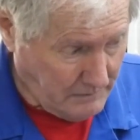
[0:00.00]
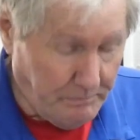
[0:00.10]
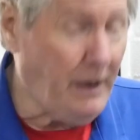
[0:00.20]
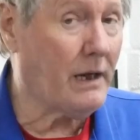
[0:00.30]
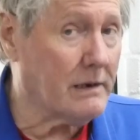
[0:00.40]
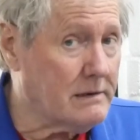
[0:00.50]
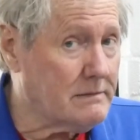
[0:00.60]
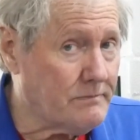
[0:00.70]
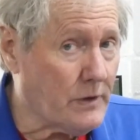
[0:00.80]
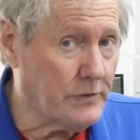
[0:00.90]
But
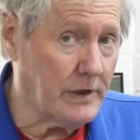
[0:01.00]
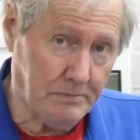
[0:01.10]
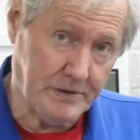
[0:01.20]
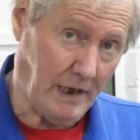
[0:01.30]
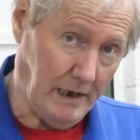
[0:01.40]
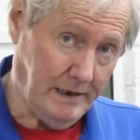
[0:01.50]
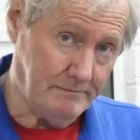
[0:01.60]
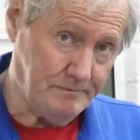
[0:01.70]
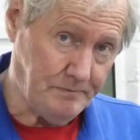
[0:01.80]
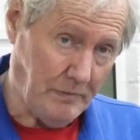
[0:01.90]
on the upside,
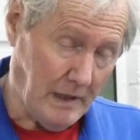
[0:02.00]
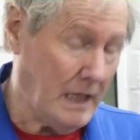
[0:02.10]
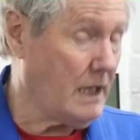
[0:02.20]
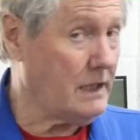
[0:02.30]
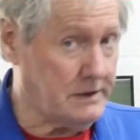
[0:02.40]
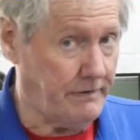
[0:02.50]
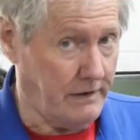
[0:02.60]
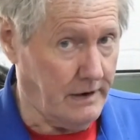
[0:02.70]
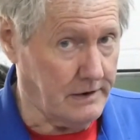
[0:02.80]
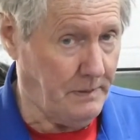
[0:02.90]
it's a
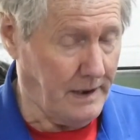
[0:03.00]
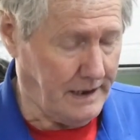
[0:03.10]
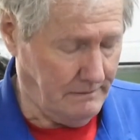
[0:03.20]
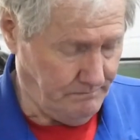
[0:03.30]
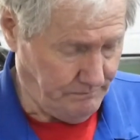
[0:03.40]
very nice bike.